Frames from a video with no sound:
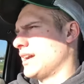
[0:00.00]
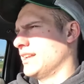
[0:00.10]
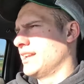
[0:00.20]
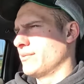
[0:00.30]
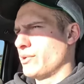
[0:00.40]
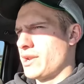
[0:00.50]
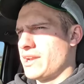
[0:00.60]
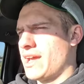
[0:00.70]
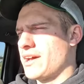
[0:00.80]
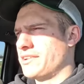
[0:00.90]
And then I'm
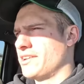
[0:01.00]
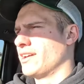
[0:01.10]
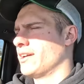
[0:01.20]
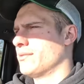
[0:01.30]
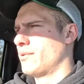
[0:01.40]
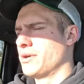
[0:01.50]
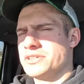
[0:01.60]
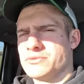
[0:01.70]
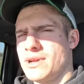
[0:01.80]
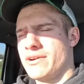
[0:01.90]
running down to
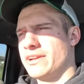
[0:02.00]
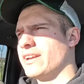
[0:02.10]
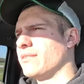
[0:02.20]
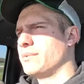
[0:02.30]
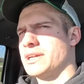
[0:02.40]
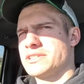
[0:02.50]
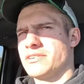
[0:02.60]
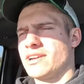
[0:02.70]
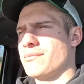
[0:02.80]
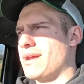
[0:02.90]
Martin's Welding because
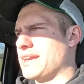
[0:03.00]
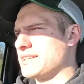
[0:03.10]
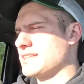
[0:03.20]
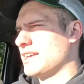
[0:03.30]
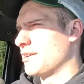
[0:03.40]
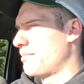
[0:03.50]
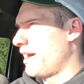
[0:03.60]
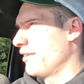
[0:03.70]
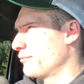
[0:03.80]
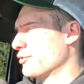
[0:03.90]
they're gonna make us a set of
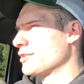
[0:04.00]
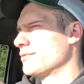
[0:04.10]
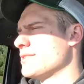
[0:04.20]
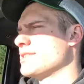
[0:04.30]
pallet forks for the